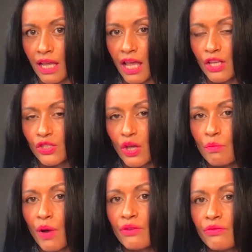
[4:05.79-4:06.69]
So
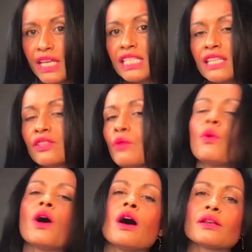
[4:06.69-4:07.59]
by reading the
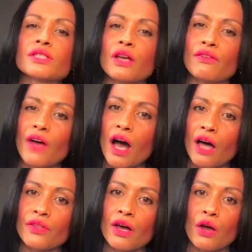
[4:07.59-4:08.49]
works of
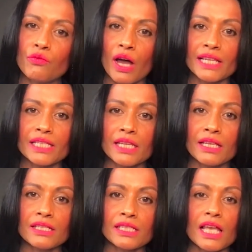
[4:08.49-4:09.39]
other
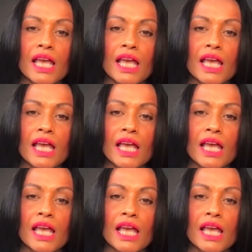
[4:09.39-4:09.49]
writers,